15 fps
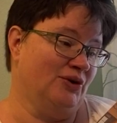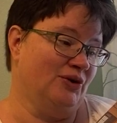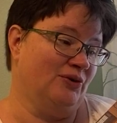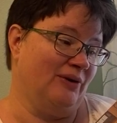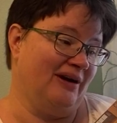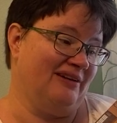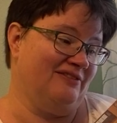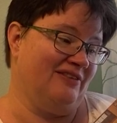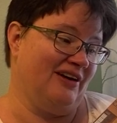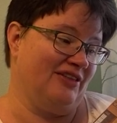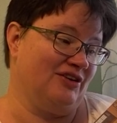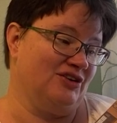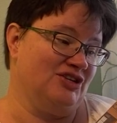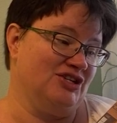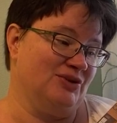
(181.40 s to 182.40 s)
her
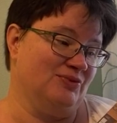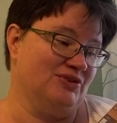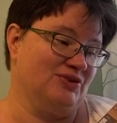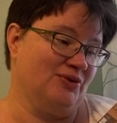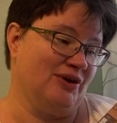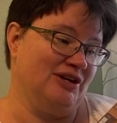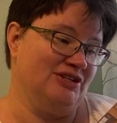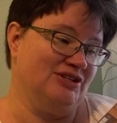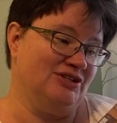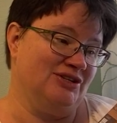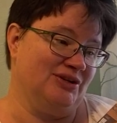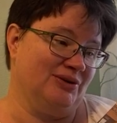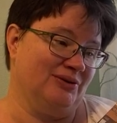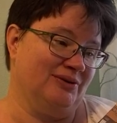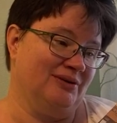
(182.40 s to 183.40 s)
grandfather she was going to do.